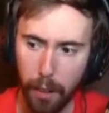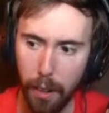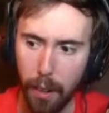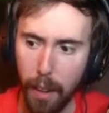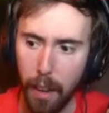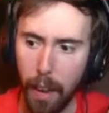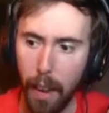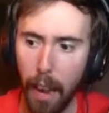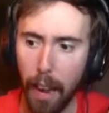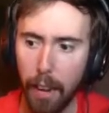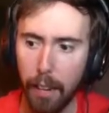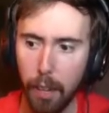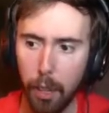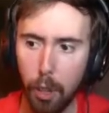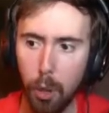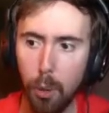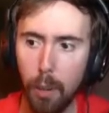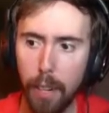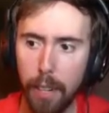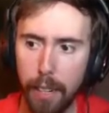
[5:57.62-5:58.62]
And
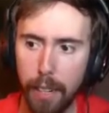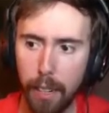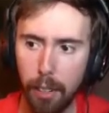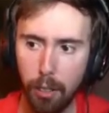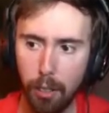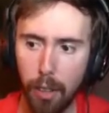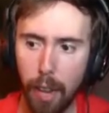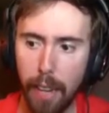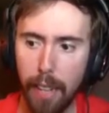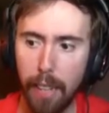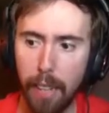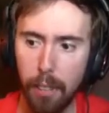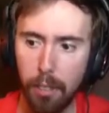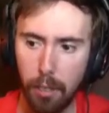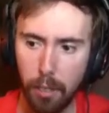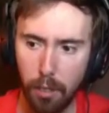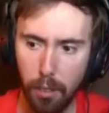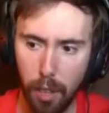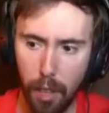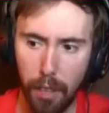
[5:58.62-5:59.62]
you can dislike this
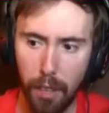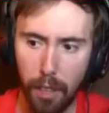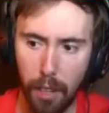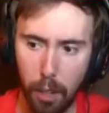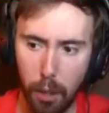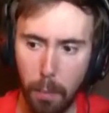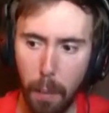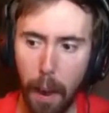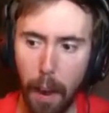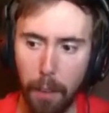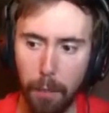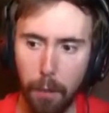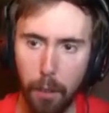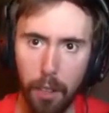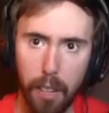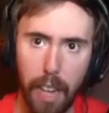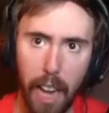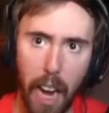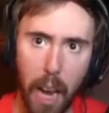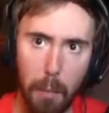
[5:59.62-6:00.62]
and say that it's bad for the
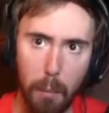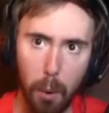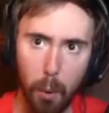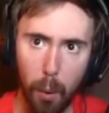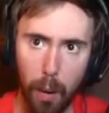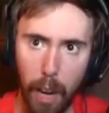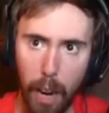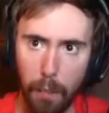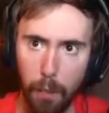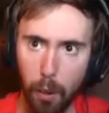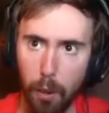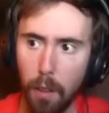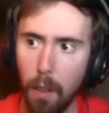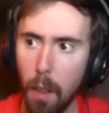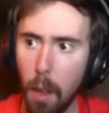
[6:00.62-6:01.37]
game or whatever,